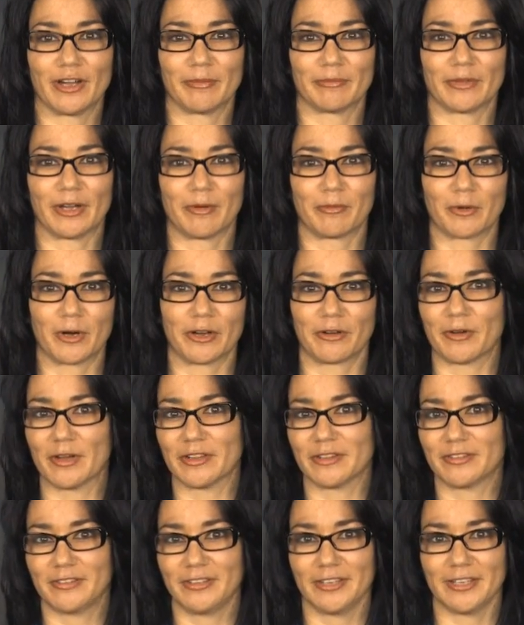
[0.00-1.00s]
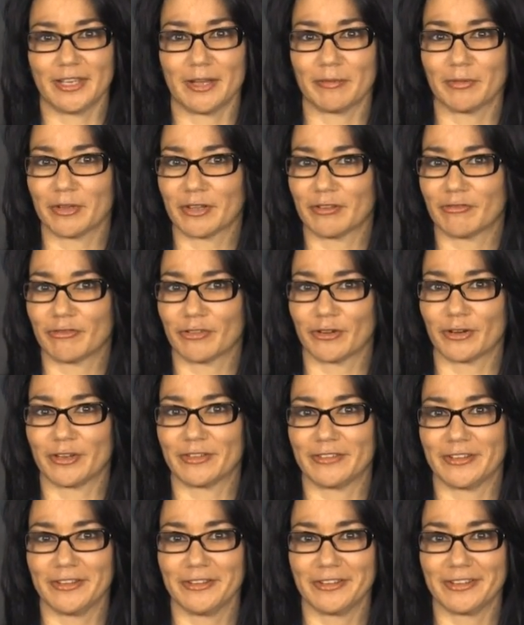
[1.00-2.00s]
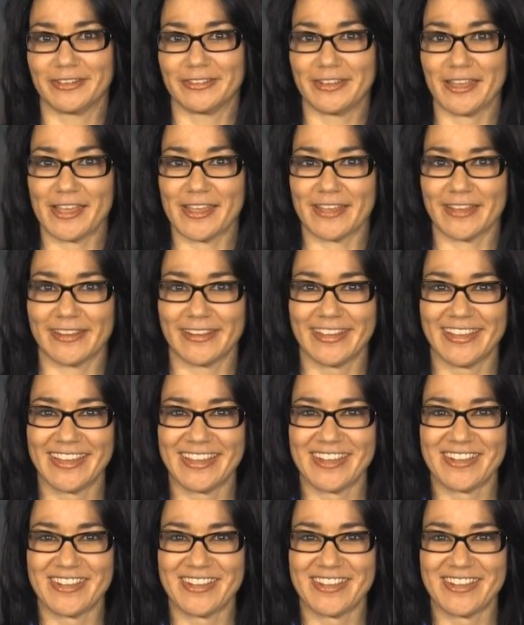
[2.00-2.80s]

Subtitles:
I'm running around the city. I'm looking for a deal and a date.